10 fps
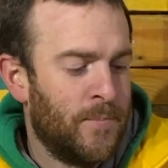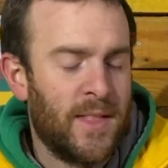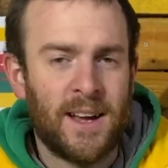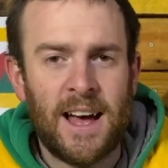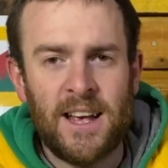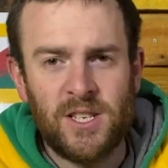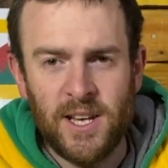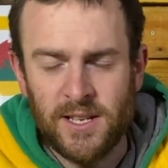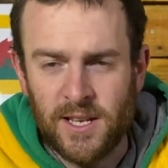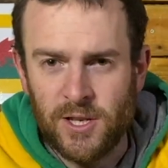the
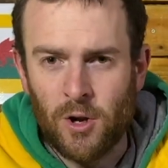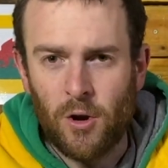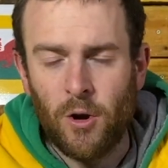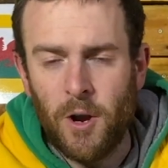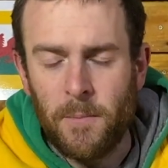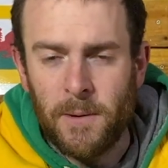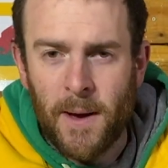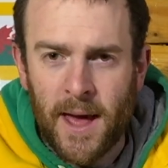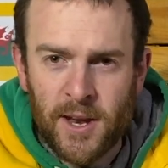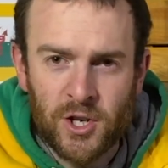gases is not going to be
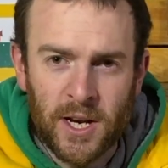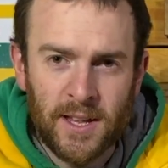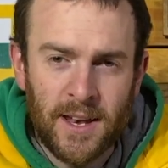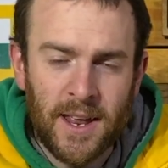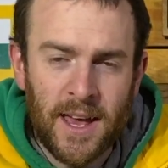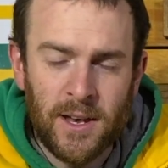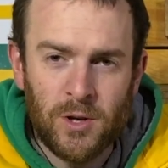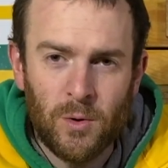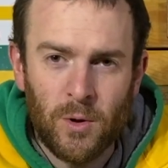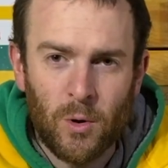penetrating
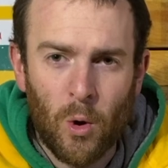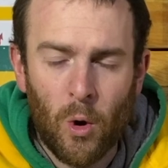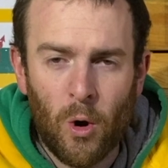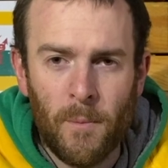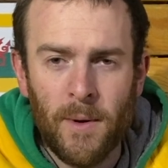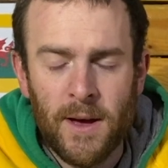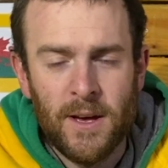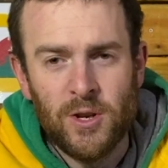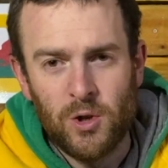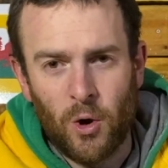into the comb
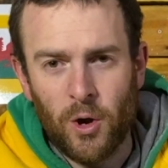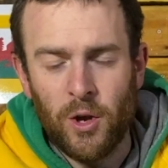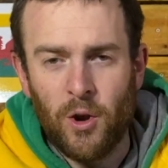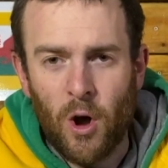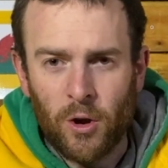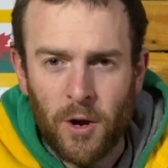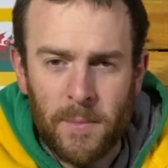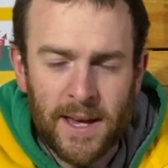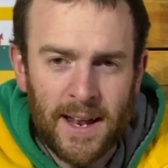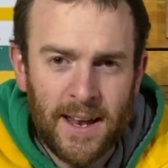so you're not going to
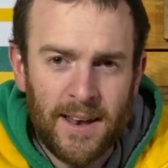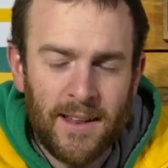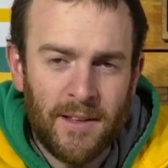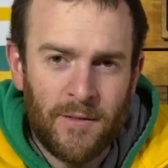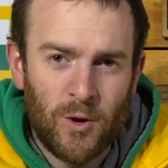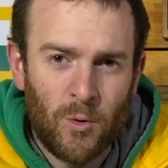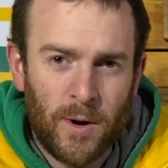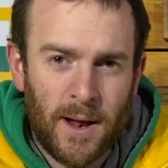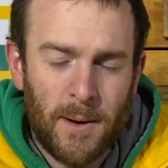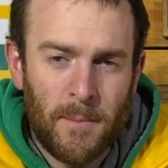be killing the
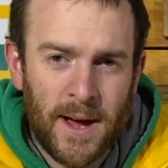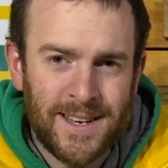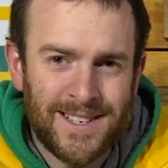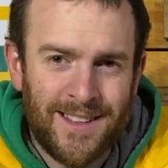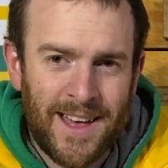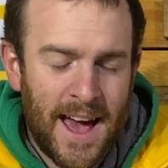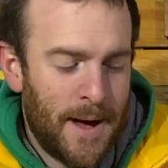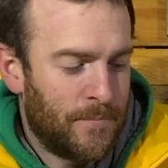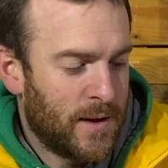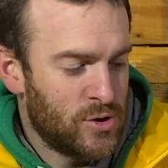varroa mites there.
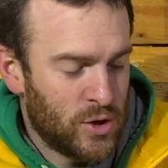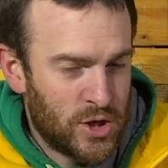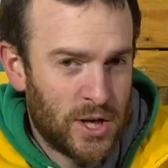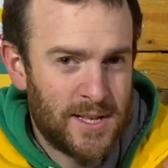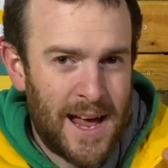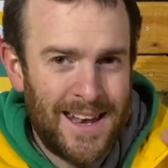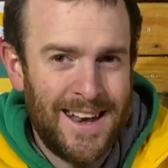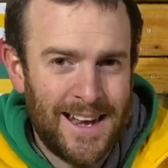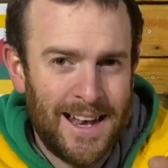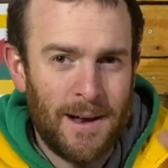So it's just that
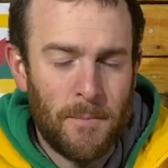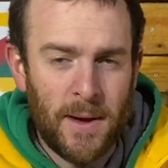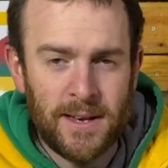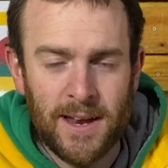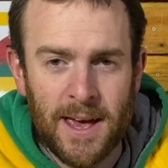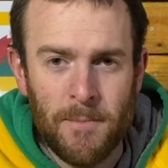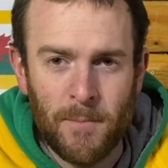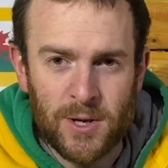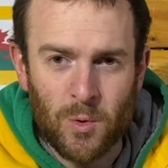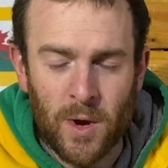little bit in
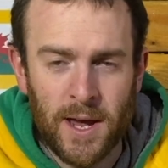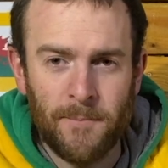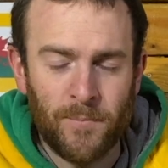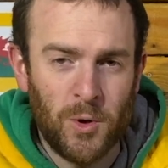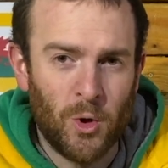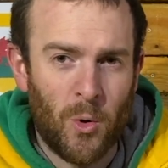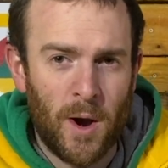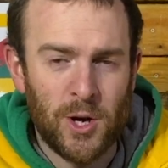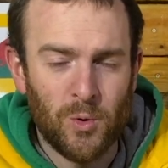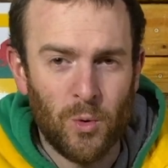between. You don't
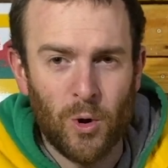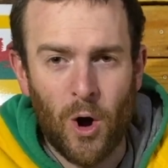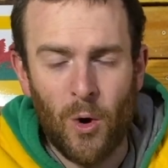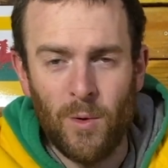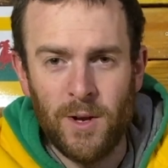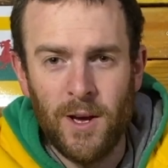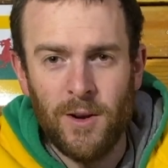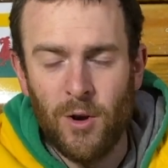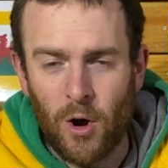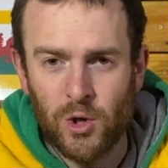want it too cold,
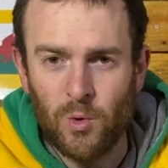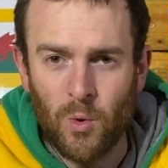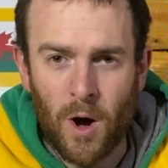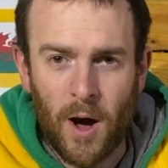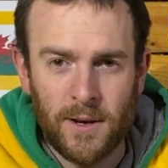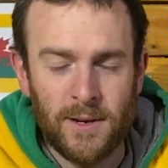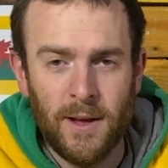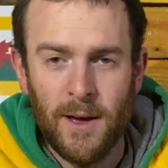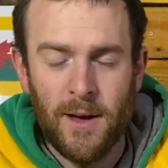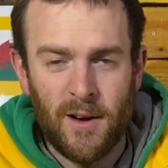not too hot,
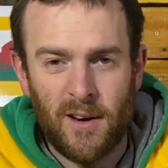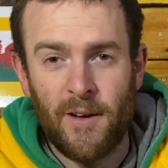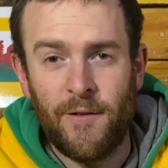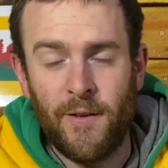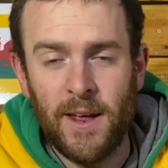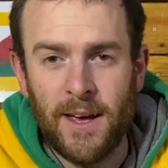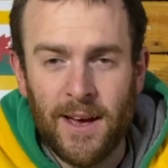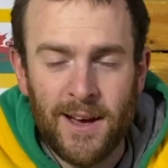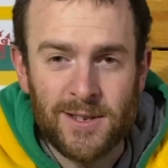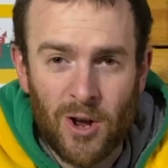roughly,
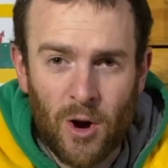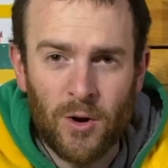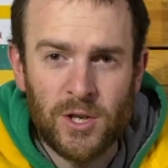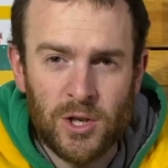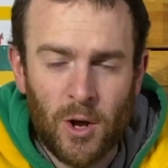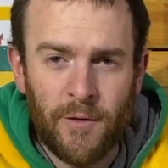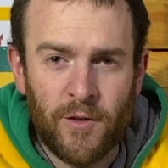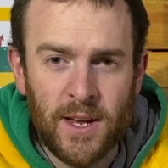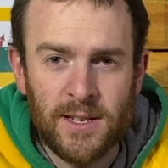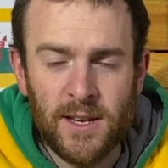as long as it's not
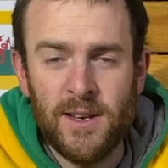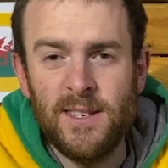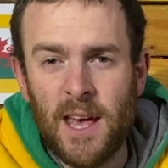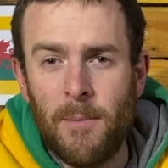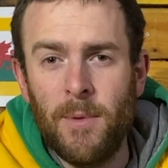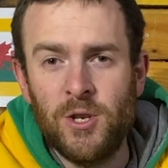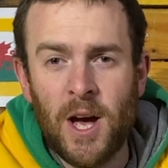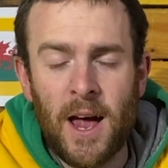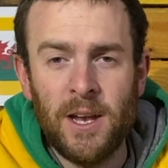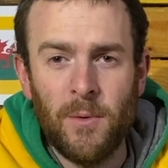freezing, December,
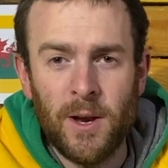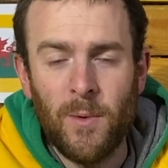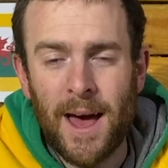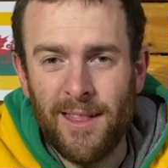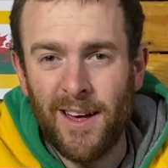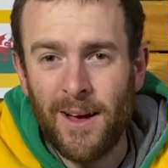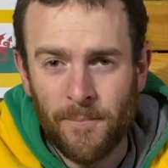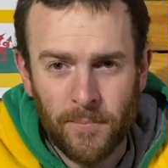January weather,